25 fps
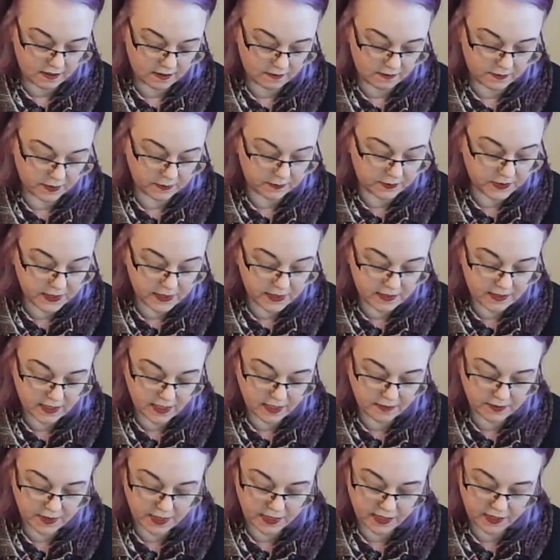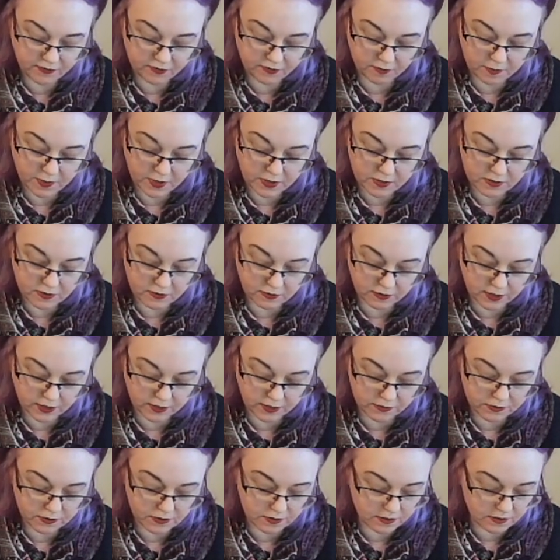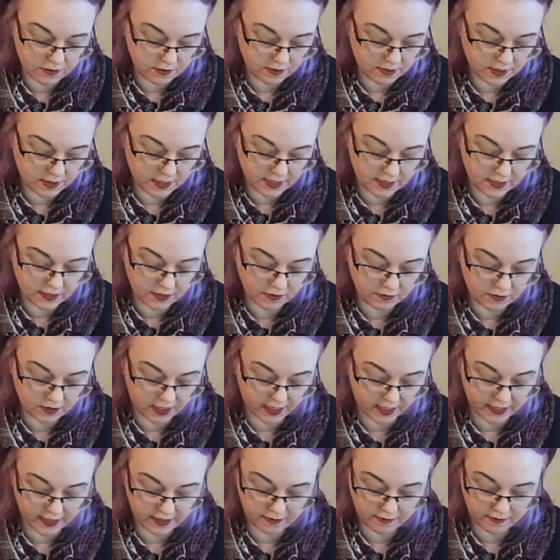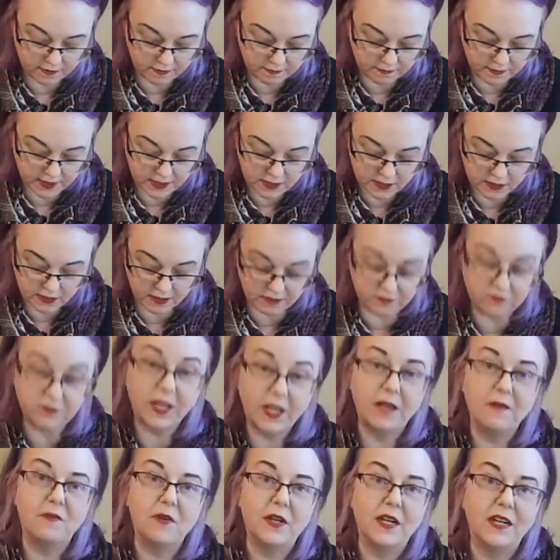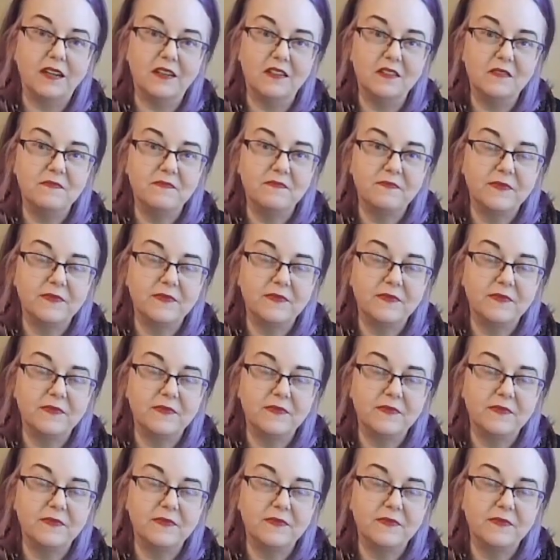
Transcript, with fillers: but please keep any for personal use that you'd like. Much love, Kambriel."